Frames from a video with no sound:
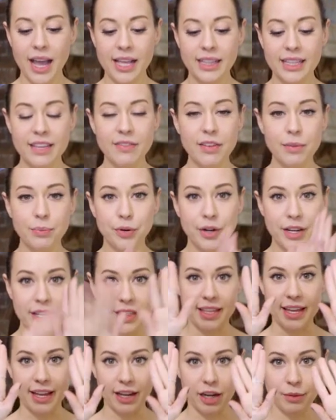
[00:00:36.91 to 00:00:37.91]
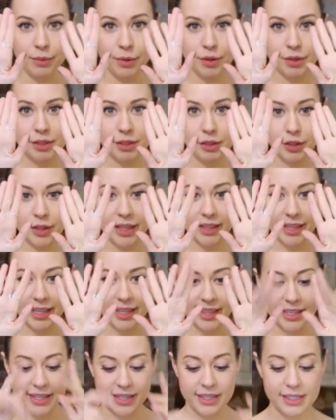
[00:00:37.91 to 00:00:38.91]
I leave it pretty thick, almost looking
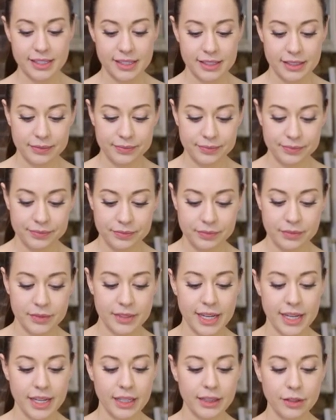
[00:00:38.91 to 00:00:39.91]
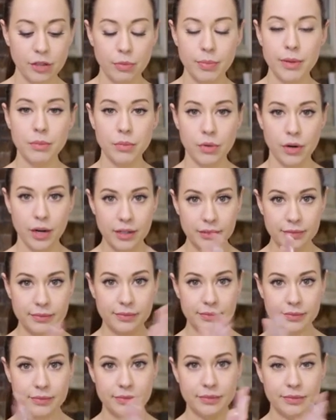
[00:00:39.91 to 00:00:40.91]
like this. Take a little bit more.